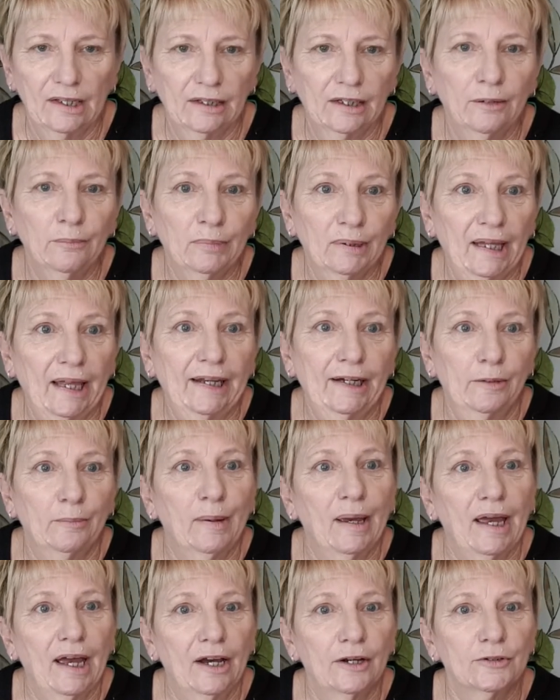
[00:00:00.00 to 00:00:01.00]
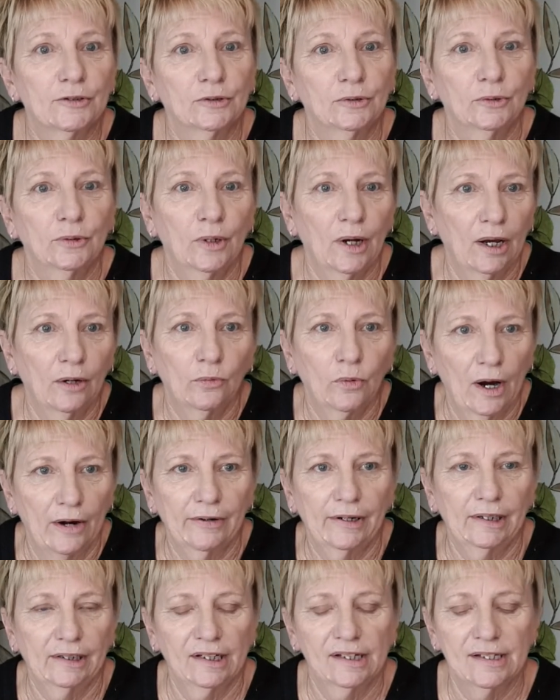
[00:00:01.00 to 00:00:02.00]
complain about or are
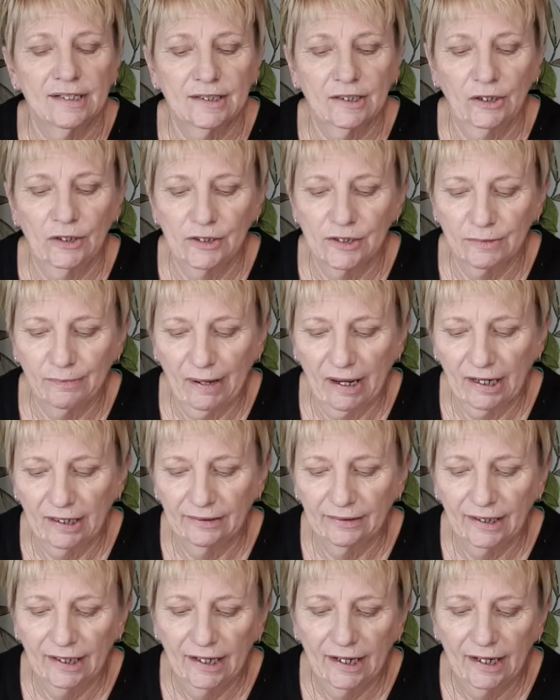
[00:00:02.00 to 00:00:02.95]
worried, concerned about.